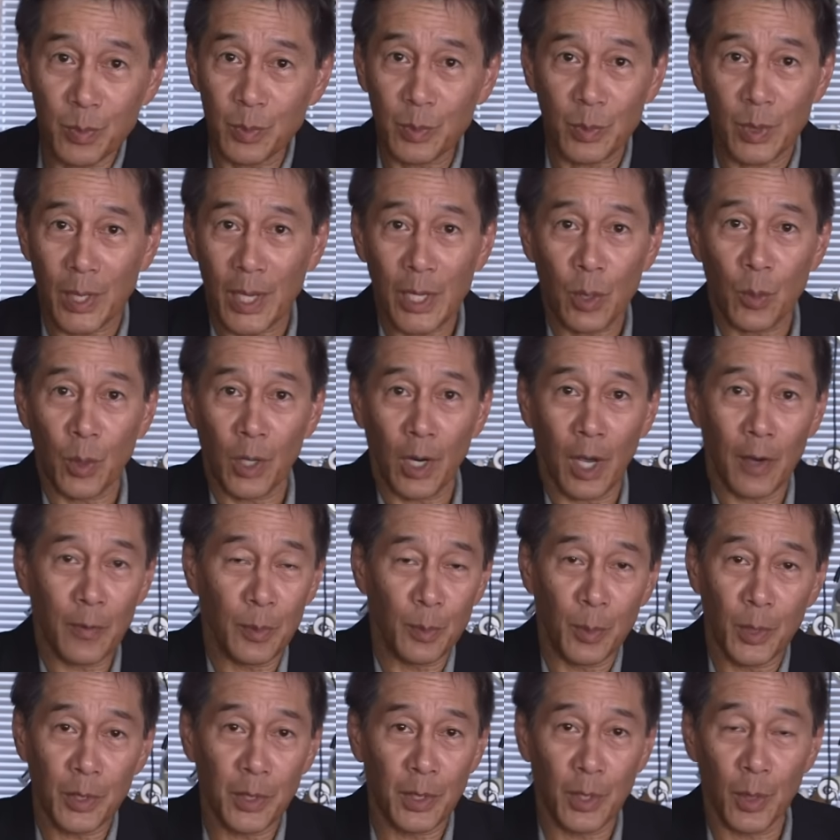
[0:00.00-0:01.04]
take one off and
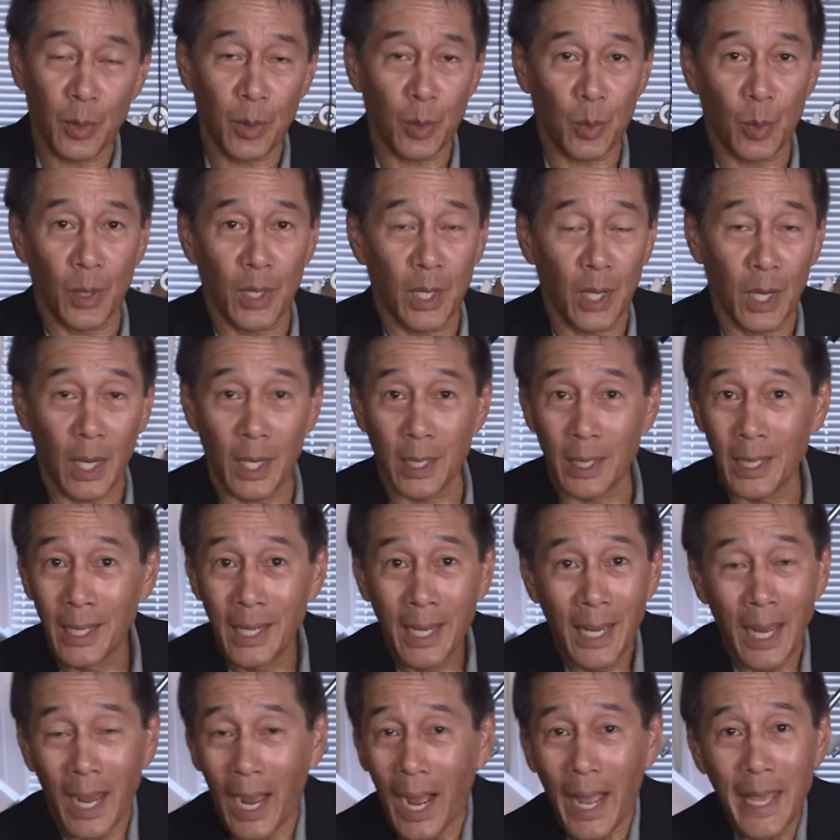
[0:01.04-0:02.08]
put the other one on.
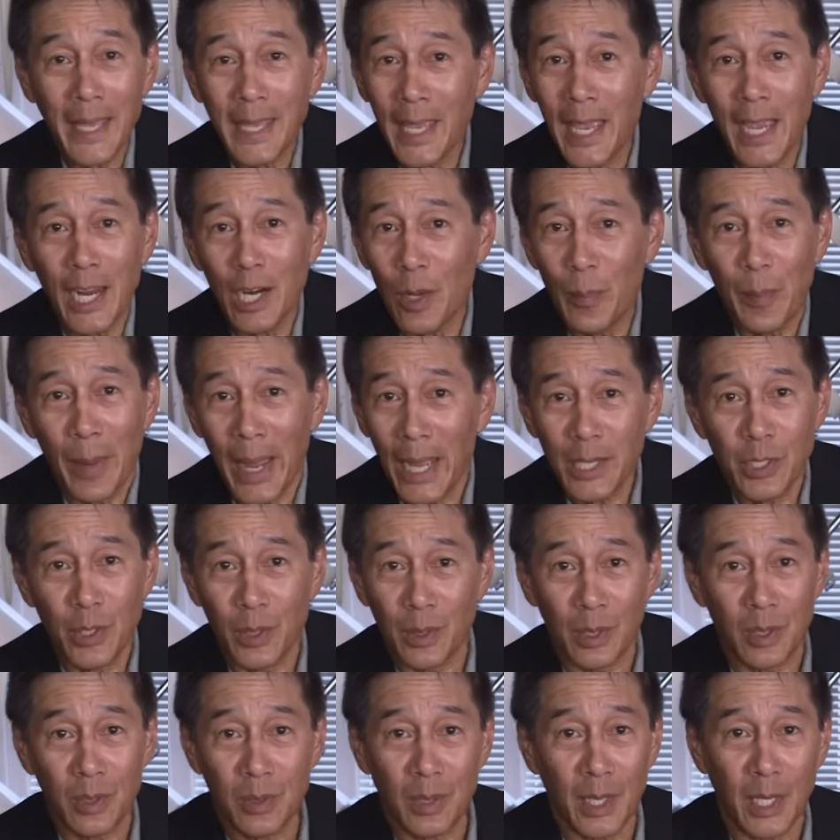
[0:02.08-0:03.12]
I can't imagine
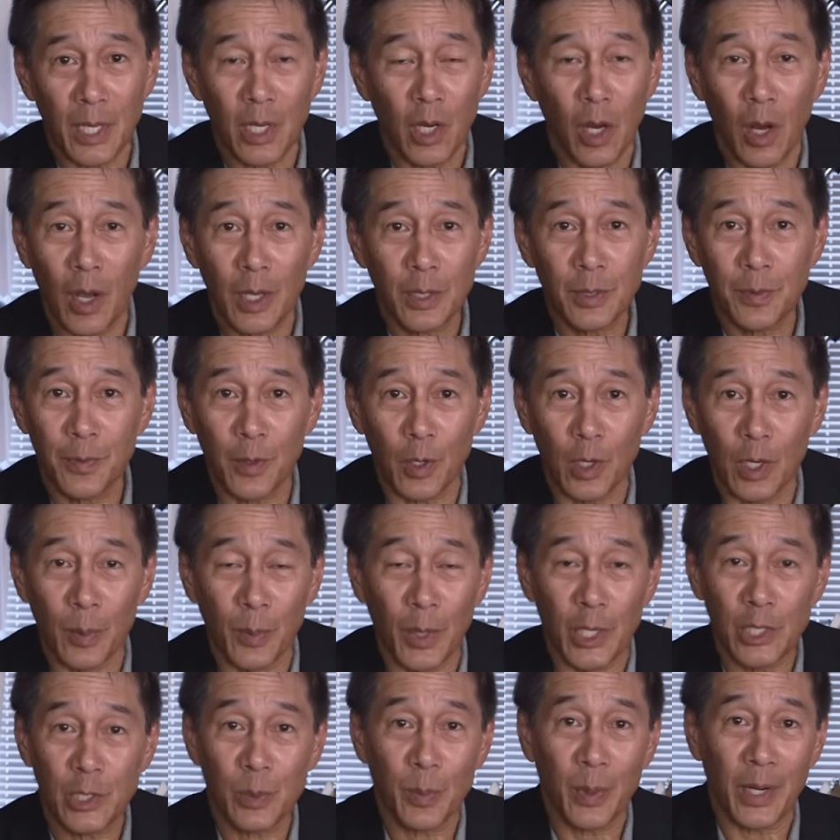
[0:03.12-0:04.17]
this thing costs very
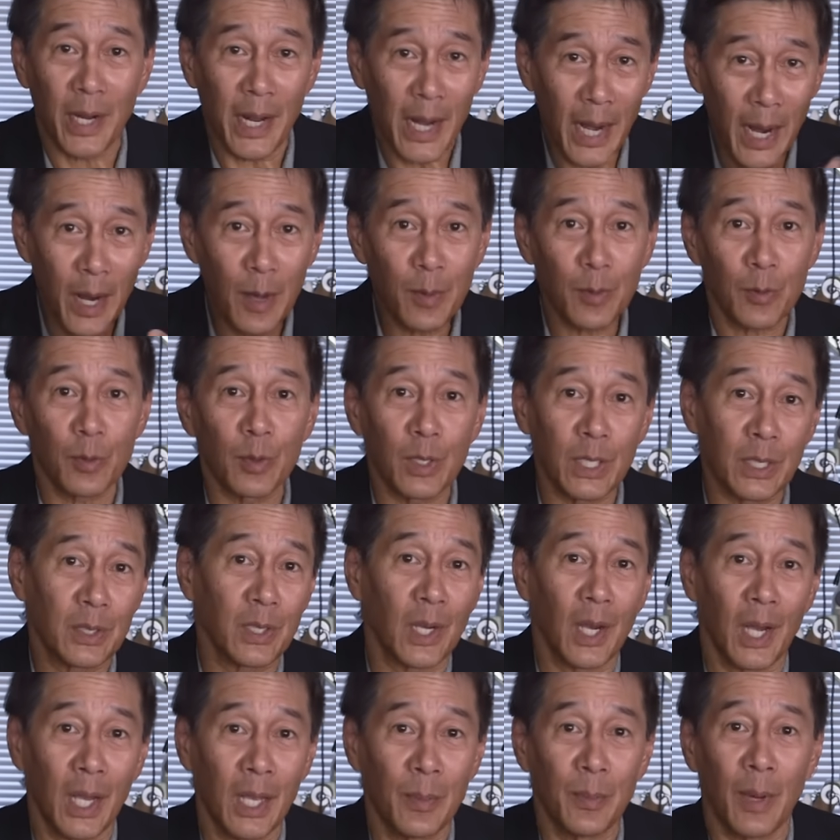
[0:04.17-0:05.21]
much, but every
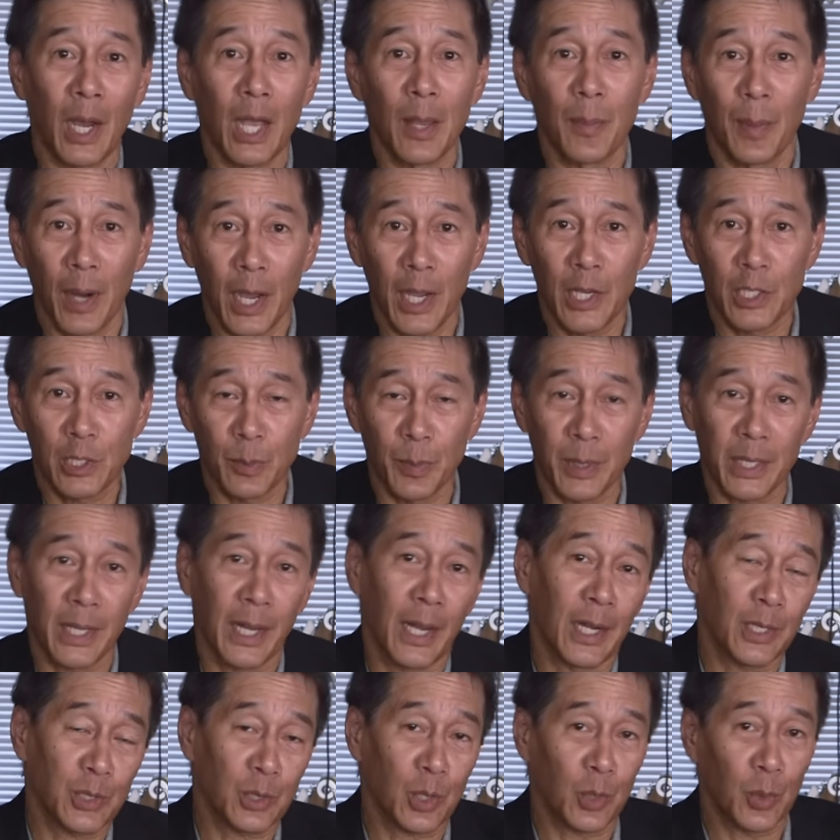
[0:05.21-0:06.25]
time I buy a Schmidt
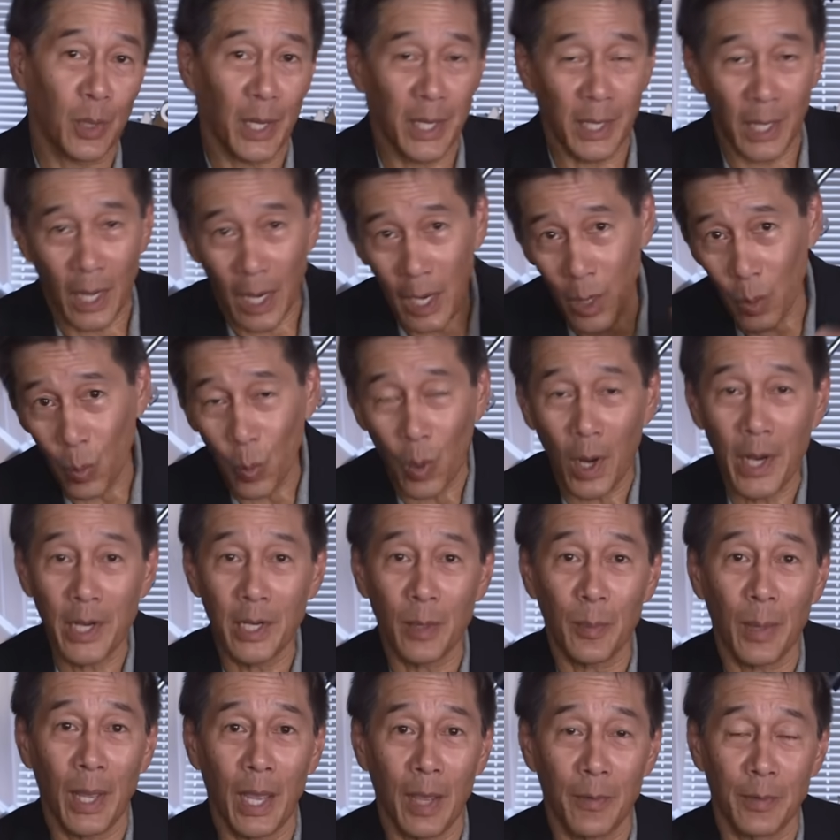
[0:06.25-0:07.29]
Cassegrain, I wind
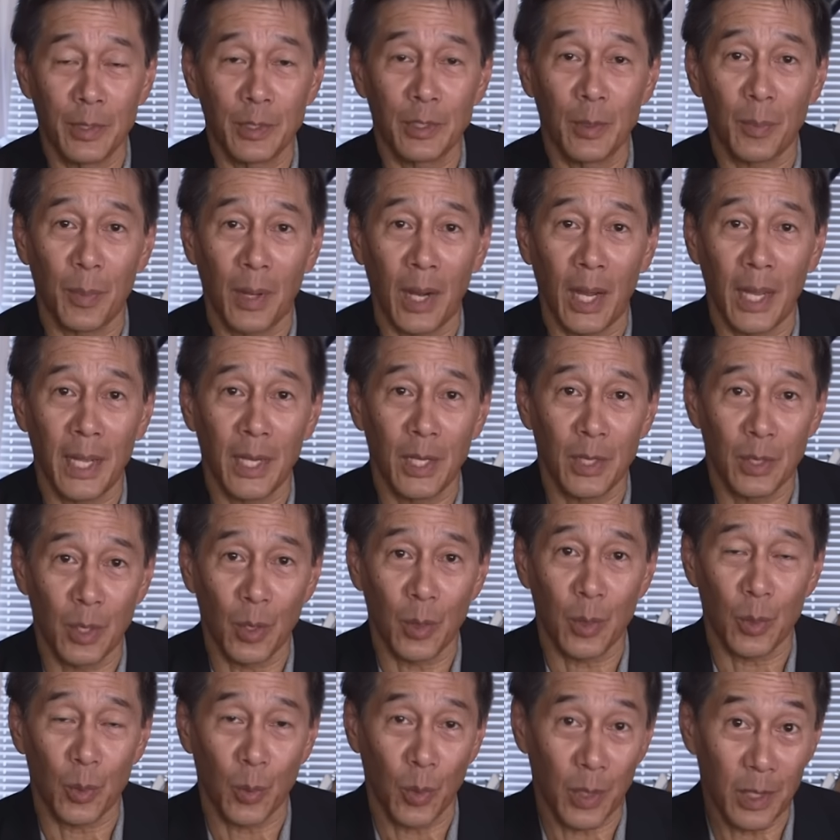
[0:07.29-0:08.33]
up having to buy
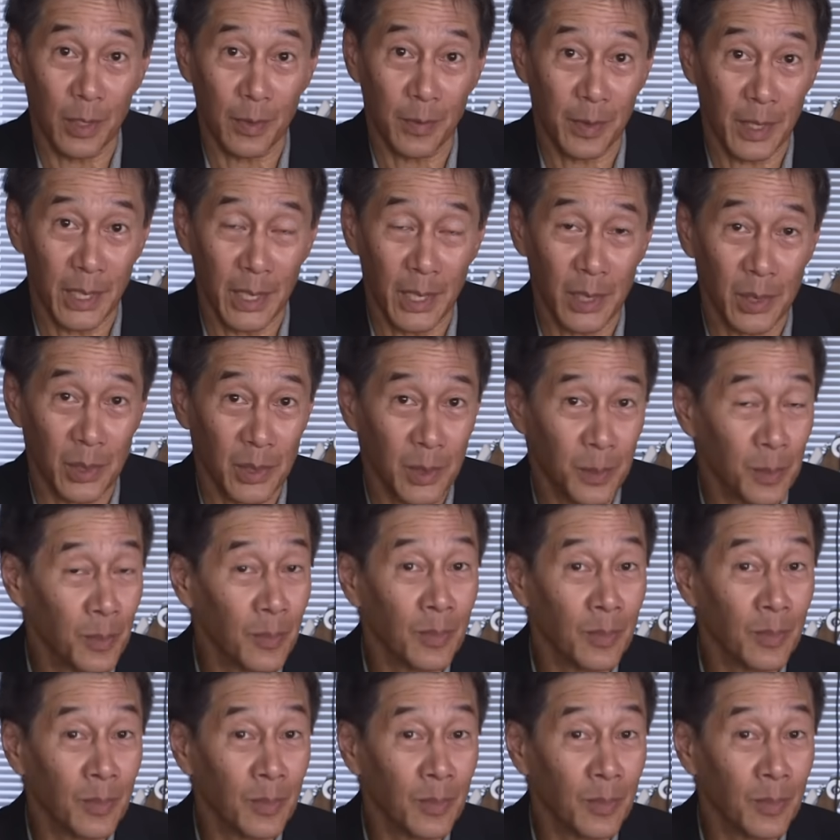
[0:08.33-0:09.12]
another one of these.